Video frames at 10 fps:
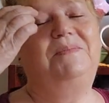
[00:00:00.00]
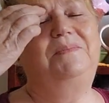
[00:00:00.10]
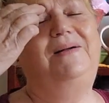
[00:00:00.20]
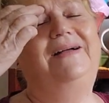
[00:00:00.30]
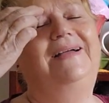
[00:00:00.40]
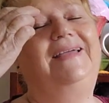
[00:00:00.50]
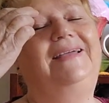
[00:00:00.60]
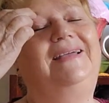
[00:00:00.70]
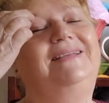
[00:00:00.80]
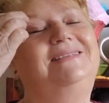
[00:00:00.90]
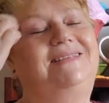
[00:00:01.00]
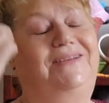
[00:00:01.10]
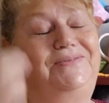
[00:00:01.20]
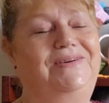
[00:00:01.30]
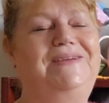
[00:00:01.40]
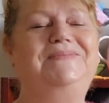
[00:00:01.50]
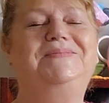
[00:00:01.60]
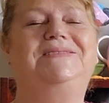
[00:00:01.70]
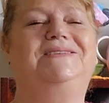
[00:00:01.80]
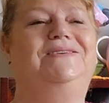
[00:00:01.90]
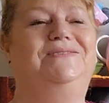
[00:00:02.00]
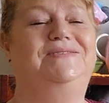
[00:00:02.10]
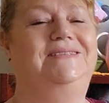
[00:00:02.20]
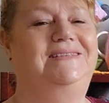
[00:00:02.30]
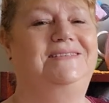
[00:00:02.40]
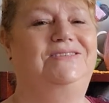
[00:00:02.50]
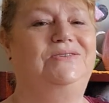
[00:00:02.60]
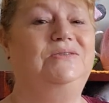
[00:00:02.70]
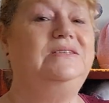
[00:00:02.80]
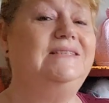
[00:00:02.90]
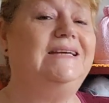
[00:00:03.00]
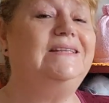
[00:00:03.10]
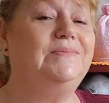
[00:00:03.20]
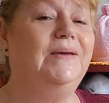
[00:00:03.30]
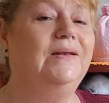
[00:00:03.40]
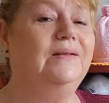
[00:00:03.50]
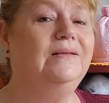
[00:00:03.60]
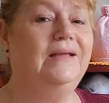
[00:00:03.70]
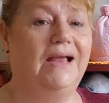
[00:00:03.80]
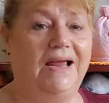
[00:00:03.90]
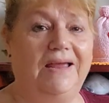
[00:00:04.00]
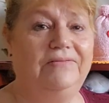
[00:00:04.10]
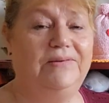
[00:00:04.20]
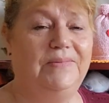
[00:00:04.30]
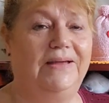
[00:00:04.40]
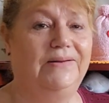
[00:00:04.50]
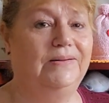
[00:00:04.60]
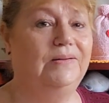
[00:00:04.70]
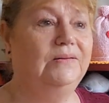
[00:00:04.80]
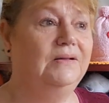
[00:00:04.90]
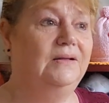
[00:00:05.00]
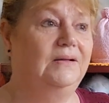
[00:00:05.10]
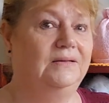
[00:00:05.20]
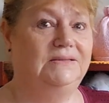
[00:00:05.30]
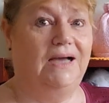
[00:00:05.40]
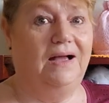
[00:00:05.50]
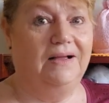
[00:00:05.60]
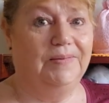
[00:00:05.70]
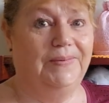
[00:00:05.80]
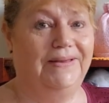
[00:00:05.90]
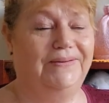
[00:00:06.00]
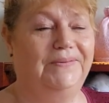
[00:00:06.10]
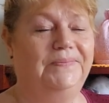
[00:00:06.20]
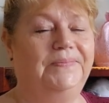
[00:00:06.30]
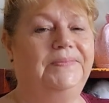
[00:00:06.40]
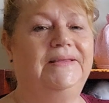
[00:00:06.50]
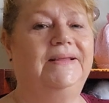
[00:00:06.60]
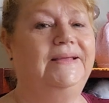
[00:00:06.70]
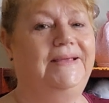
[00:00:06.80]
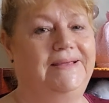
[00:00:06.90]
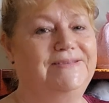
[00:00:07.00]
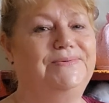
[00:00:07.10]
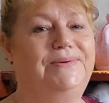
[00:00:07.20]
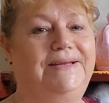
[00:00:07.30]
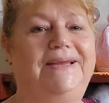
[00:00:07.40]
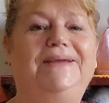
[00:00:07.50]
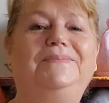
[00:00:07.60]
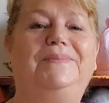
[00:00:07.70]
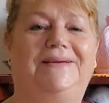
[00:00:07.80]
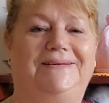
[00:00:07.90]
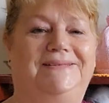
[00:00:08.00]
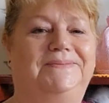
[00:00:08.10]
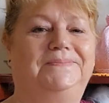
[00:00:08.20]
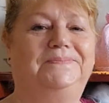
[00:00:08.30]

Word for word: My son Reeves, who's into death metal, heavy metal, dark metal, guess what he picked?